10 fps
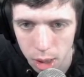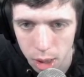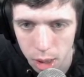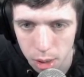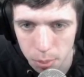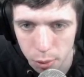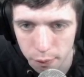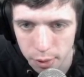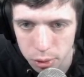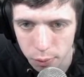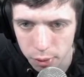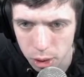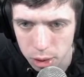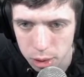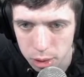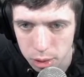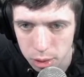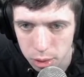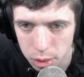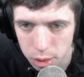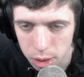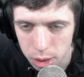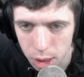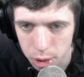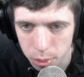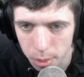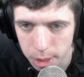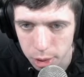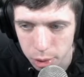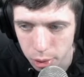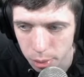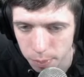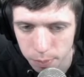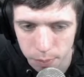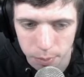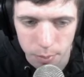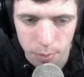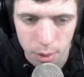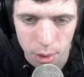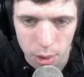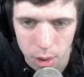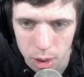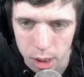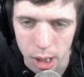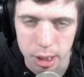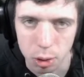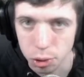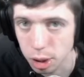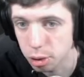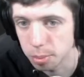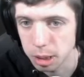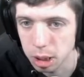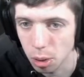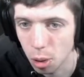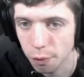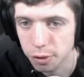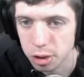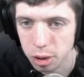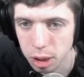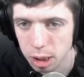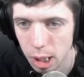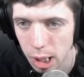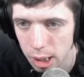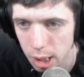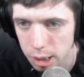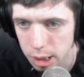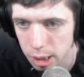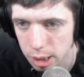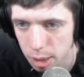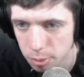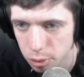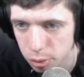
and move this over across. That's what I meant to do. That tells it to be off the screen at that certain time.